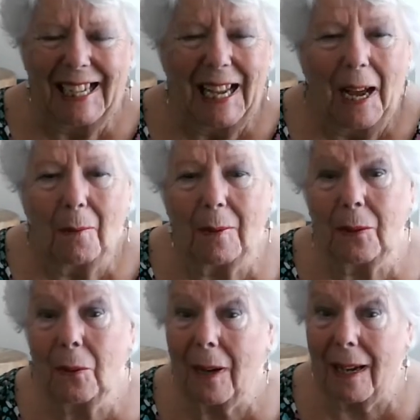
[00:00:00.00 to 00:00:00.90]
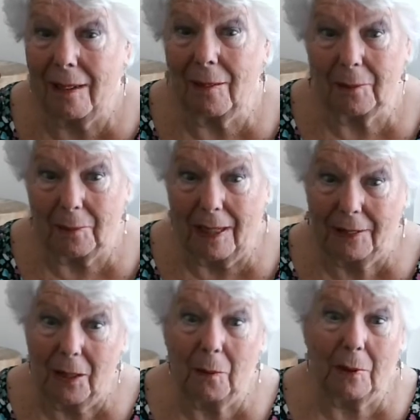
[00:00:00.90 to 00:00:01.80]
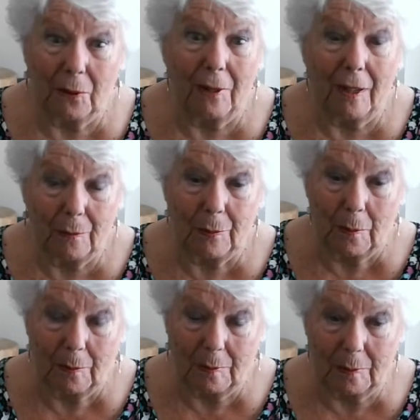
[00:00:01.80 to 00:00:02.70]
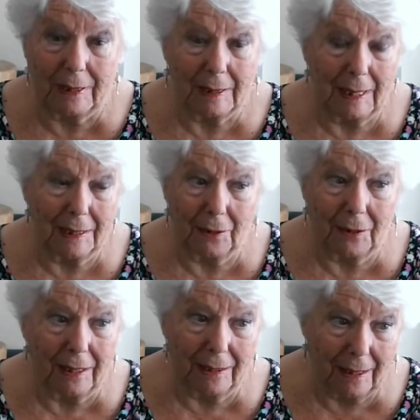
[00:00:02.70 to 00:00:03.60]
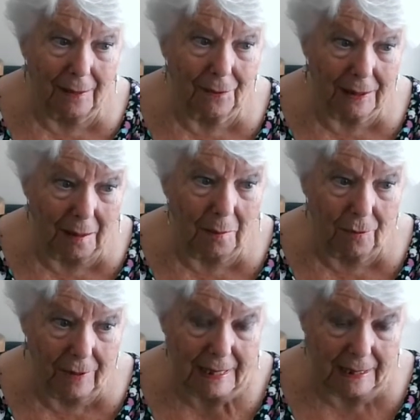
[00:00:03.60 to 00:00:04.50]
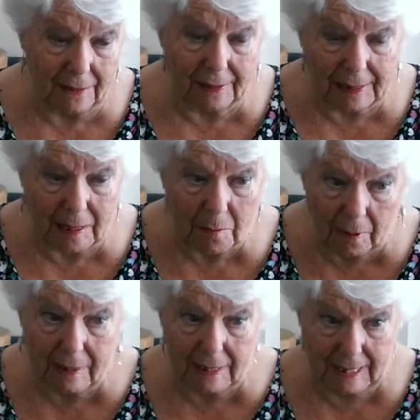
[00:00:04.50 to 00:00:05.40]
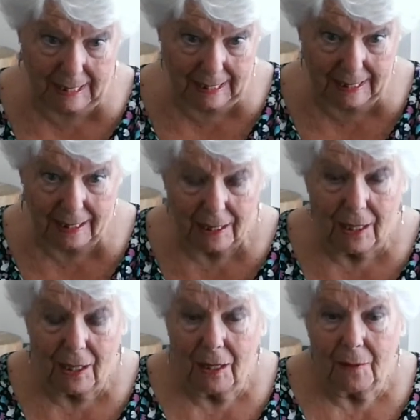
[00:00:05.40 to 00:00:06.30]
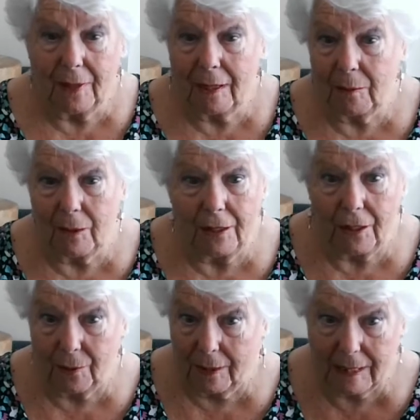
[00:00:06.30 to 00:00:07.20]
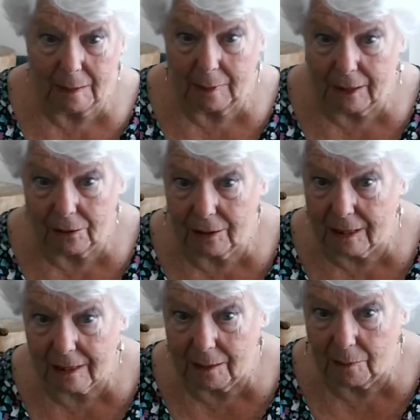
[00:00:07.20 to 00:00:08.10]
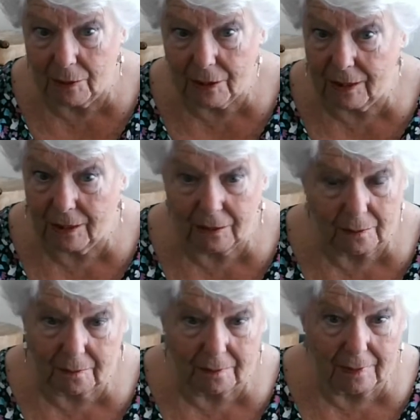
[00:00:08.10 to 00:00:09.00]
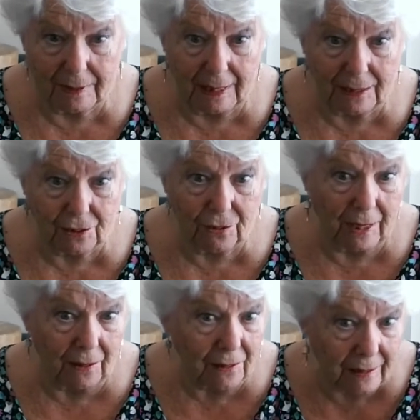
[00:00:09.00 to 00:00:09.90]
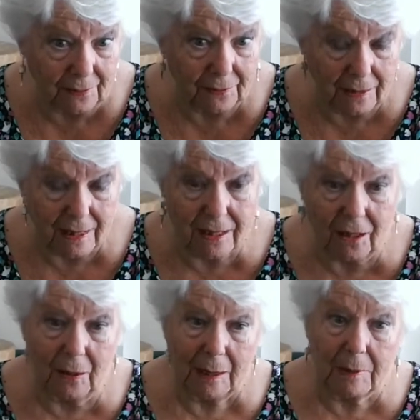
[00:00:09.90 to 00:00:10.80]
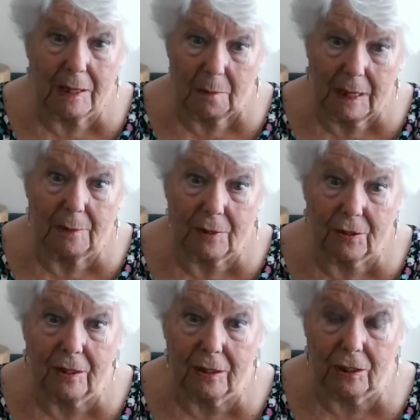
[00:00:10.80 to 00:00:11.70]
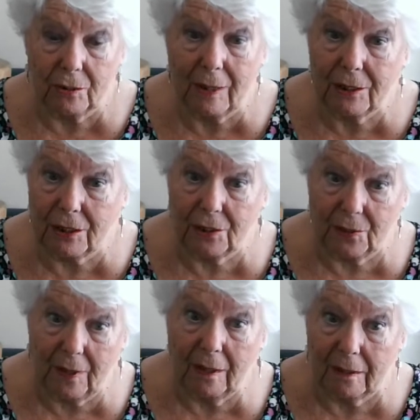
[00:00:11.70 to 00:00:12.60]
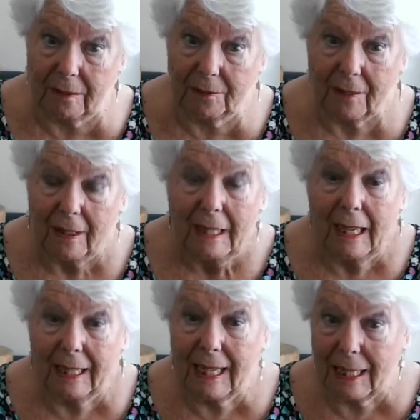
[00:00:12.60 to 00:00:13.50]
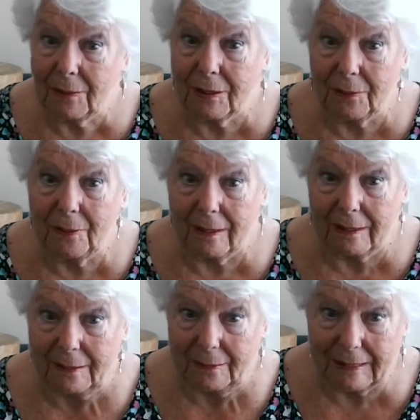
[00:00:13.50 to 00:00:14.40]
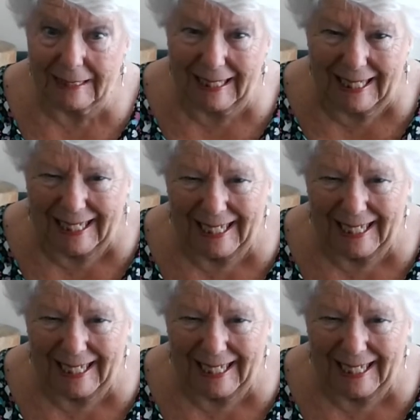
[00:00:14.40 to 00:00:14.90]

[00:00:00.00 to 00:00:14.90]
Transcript: we all have, I know we all have problems, but I don't, for some reason, I think in my day, there were no antibiotics, there was no national health even, so it was a bit of a struggle to actually survive. And I have survived. And